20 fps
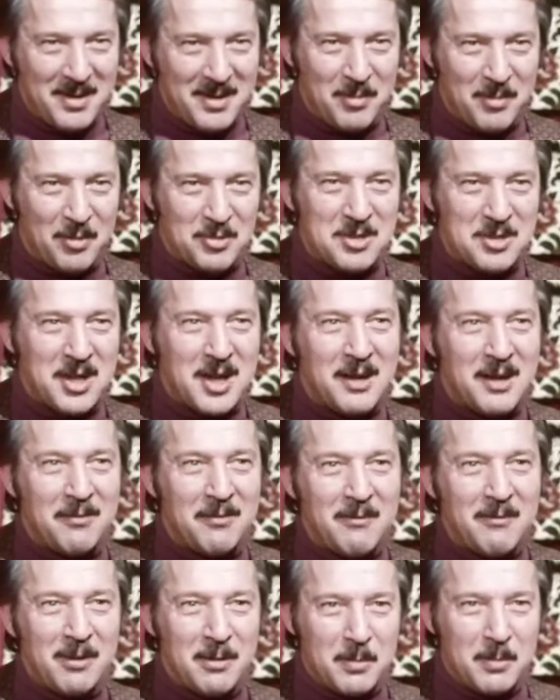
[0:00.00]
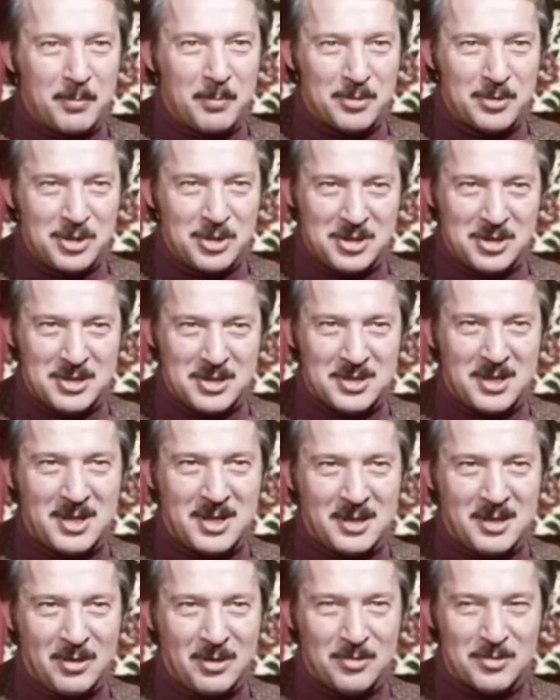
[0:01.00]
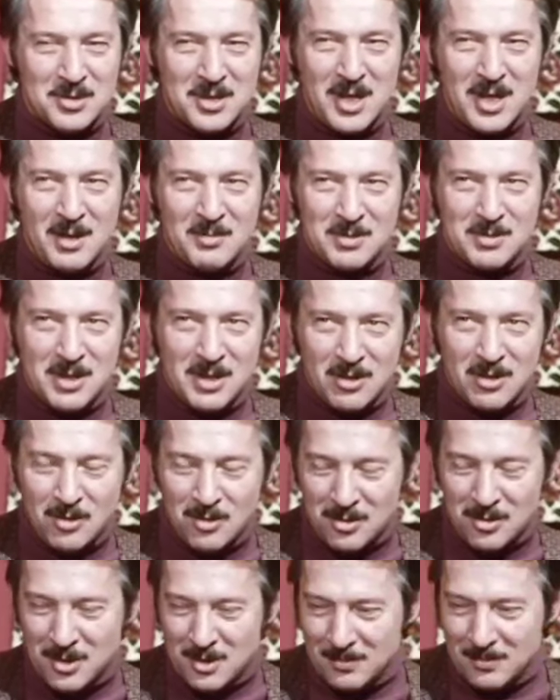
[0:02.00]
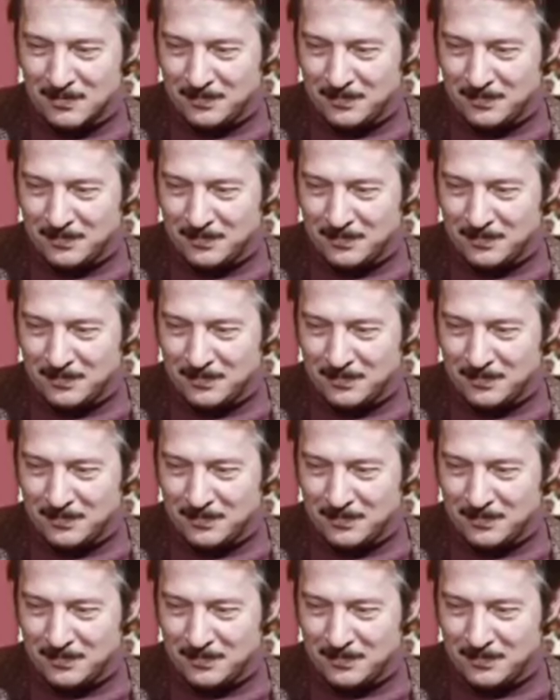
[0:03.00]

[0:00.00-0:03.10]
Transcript: because he had favorable positions in those games, he thought.